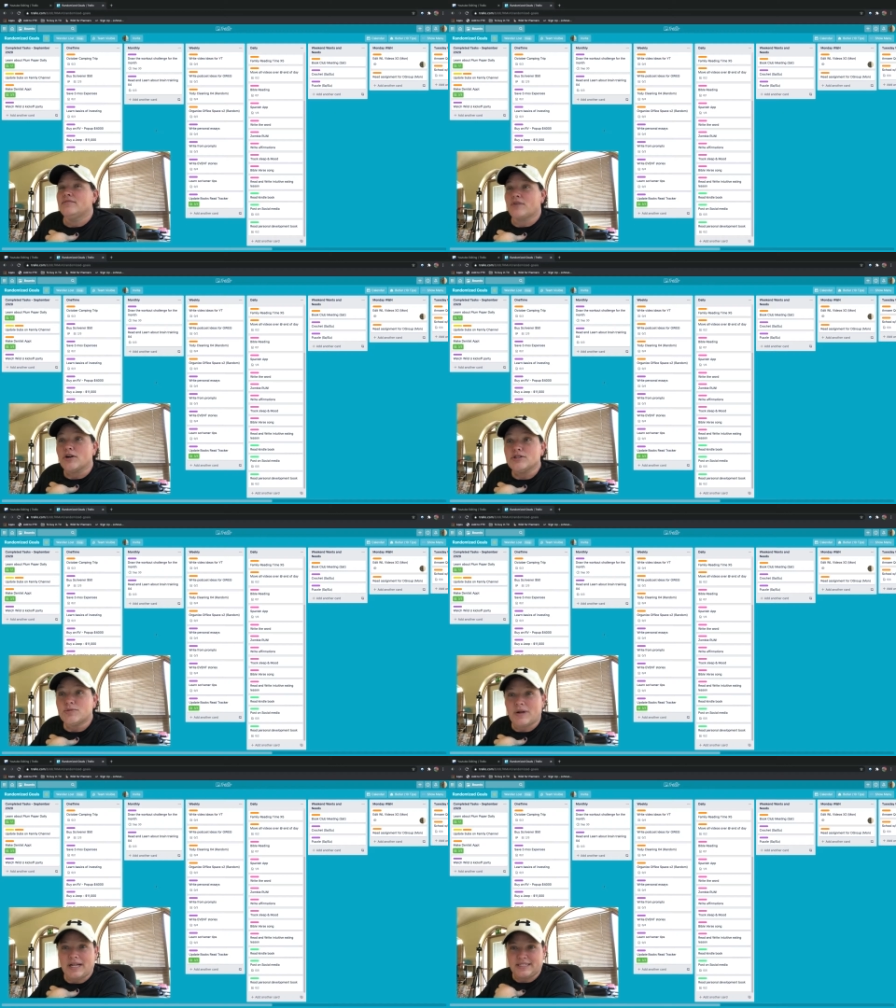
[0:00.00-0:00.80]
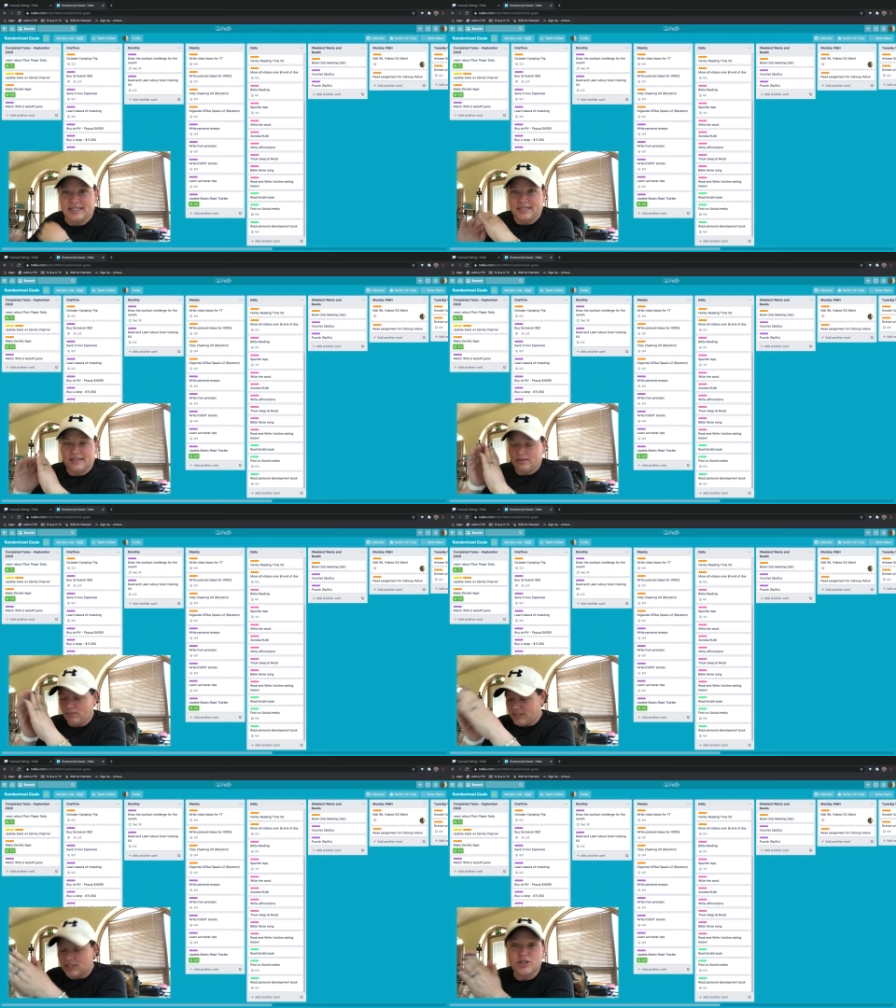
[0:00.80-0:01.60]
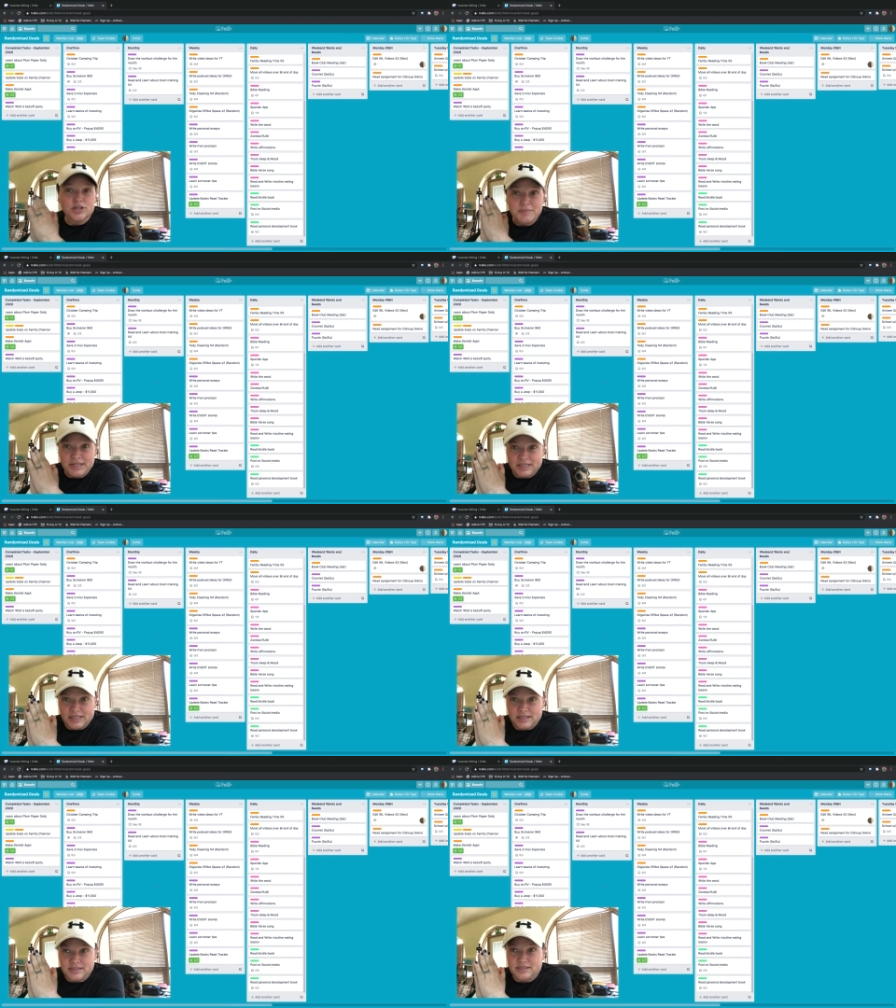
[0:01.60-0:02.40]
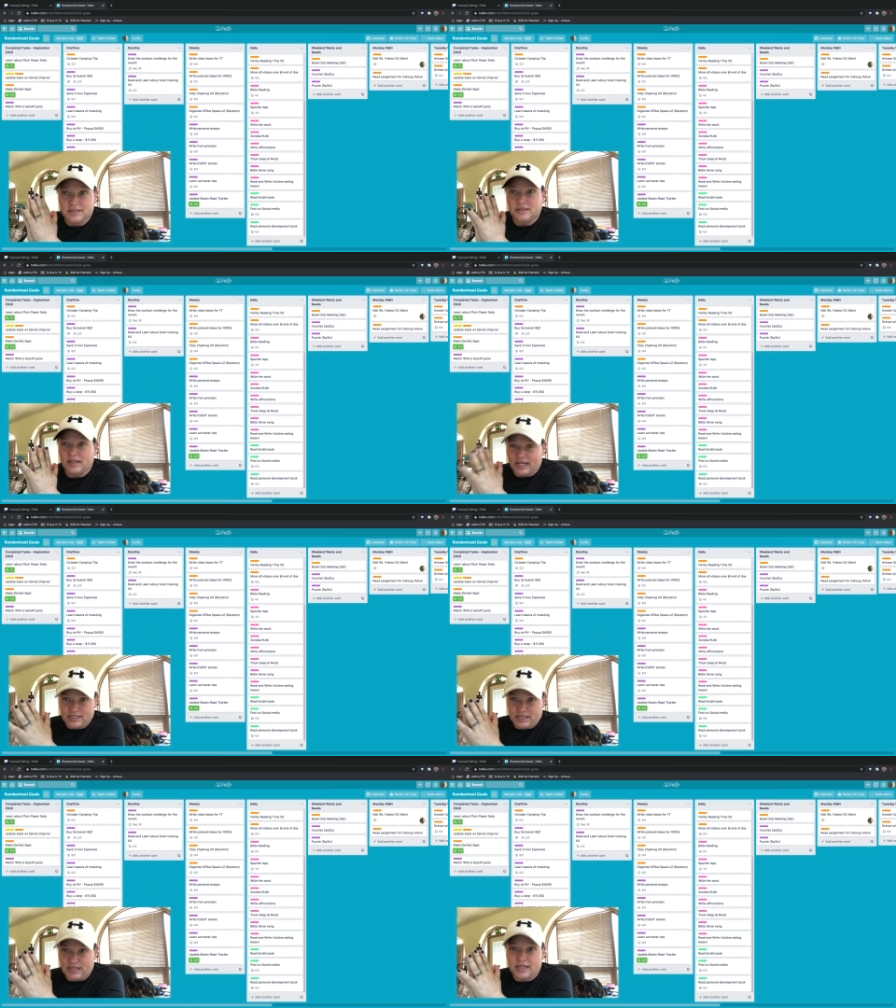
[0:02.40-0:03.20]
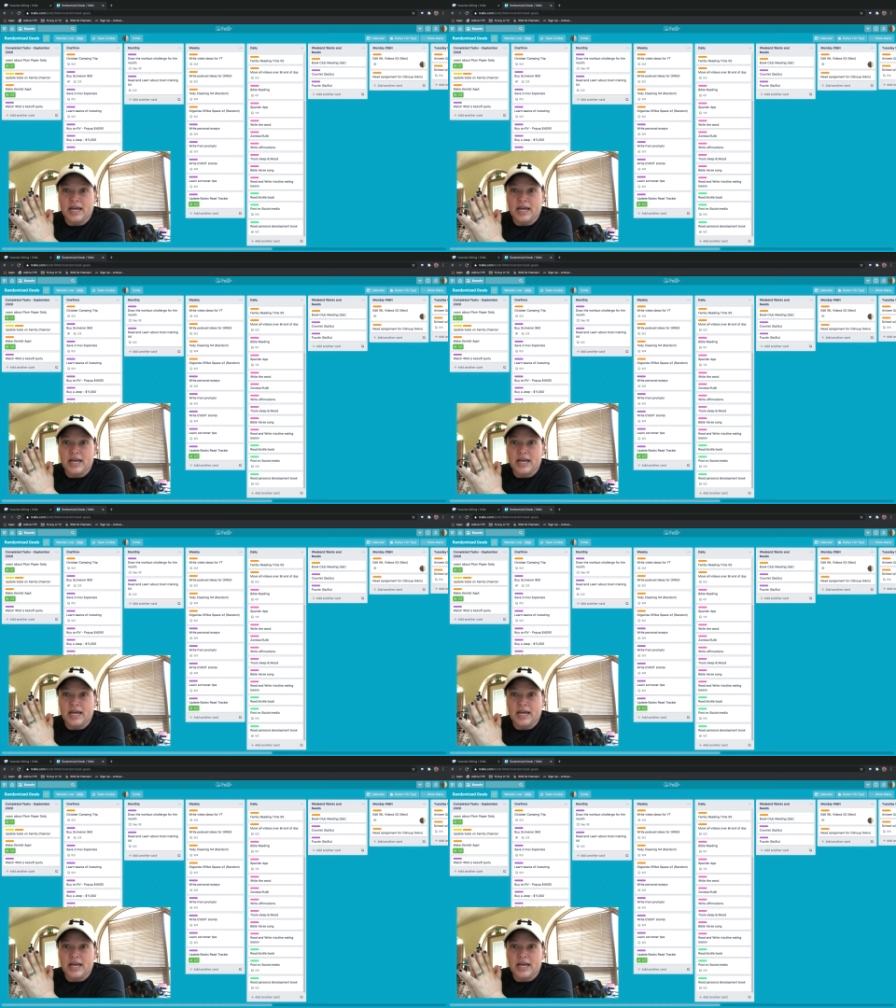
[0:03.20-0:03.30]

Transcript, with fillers: first what I did was I took my list, like I said,